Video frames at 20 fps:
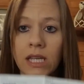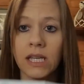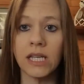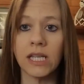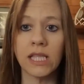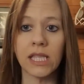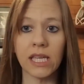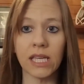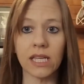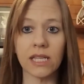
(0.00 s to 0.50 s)

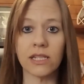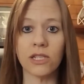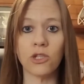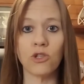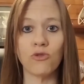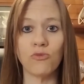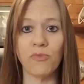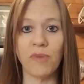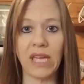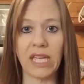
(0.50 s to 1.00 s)
Like
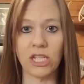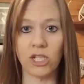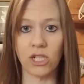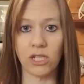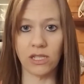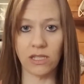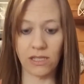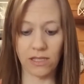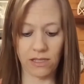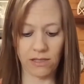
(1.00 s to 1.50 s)
2
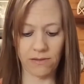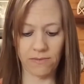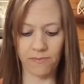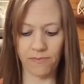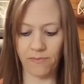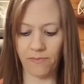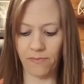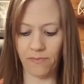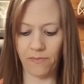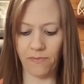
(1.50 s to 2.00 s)
pages,
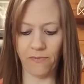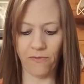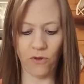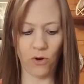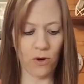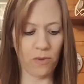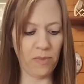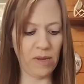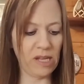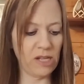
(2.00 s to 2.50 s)

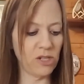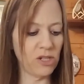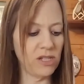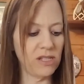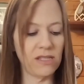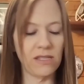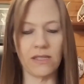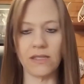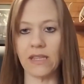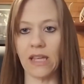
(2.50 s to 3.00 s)
4
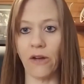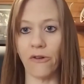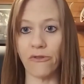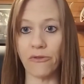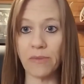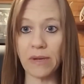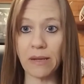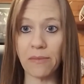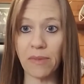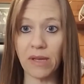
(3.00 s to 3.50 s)
pages, however
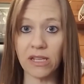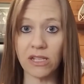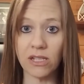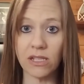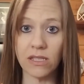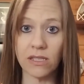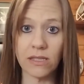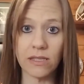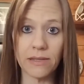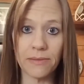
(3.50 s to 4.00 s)
many
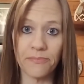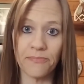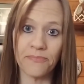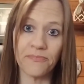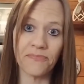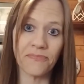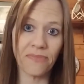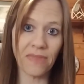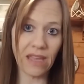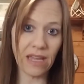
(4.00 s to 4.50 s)
pages
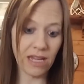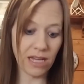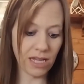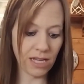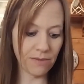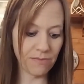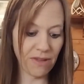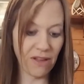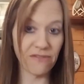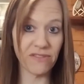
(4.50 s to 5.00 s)

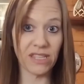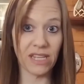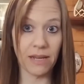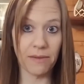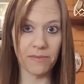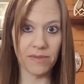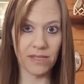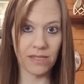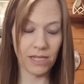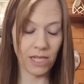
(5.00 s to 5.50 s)
of
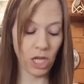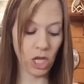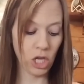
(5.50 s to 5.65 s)
steps.